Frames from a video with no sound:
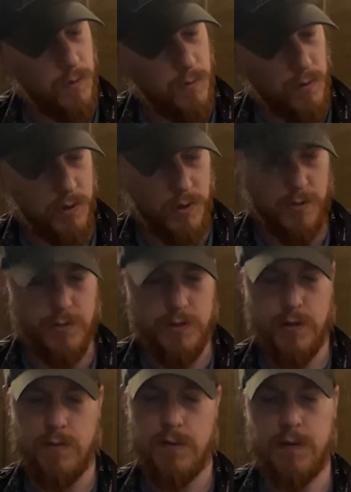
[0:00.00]
what you have to
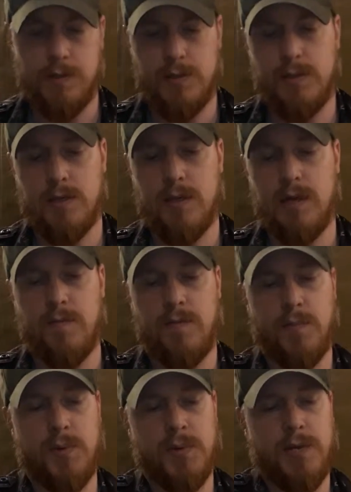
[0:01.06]
do is kind of
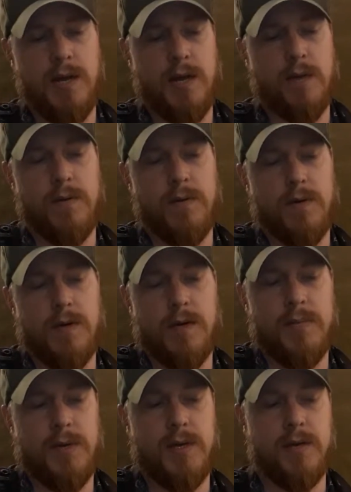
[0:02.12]
push it out a
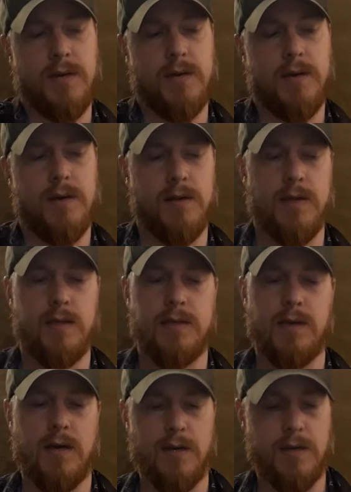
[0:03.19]
bit on that
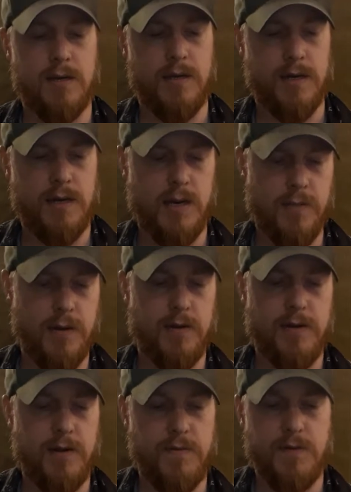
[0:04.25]
side, and then you get a bit of
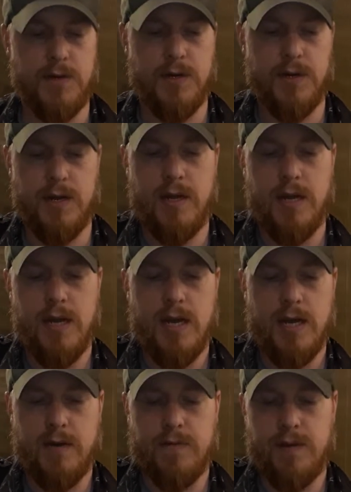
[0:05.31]
leverage on it.
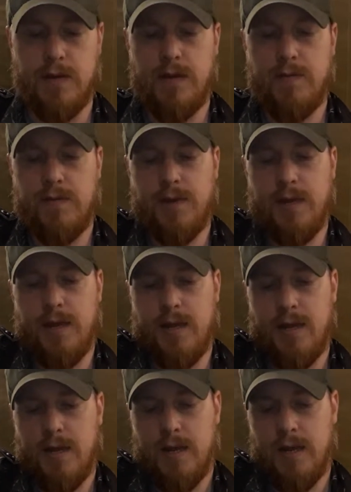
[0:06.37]
You have to lift it
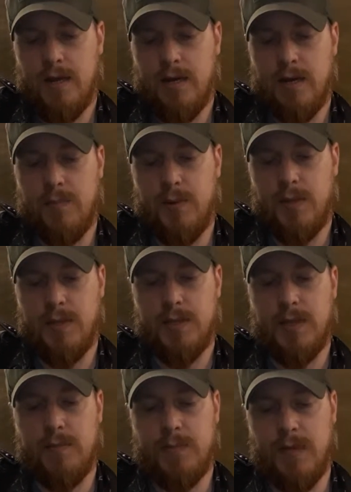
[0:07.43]
and kind of pull at the
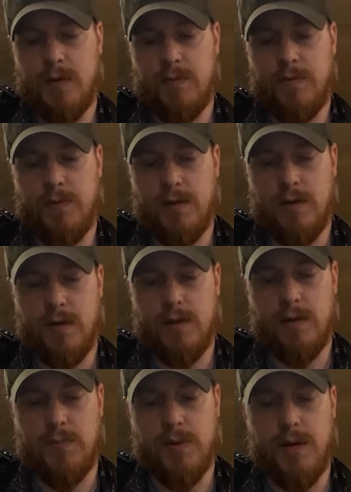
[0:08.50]
same time. And you feel like
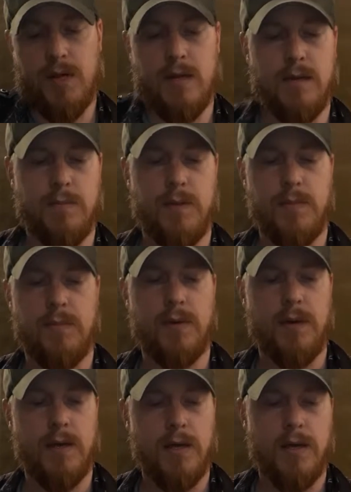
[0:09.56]
you're going to break it a little bit,
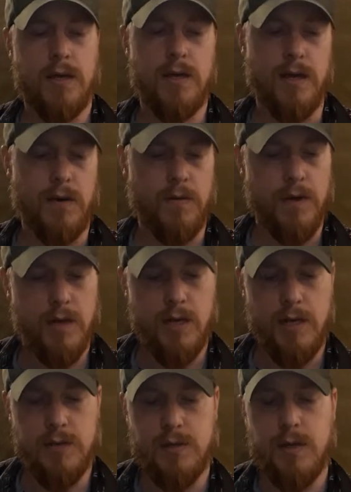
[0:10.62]
but you don't.
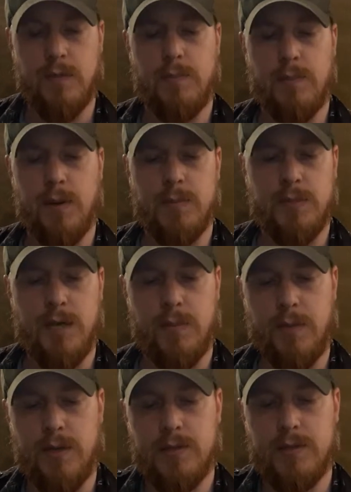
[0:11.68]
It just kind of pops
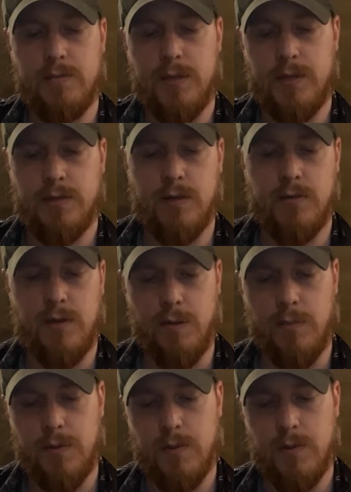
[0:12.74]
out past the grip.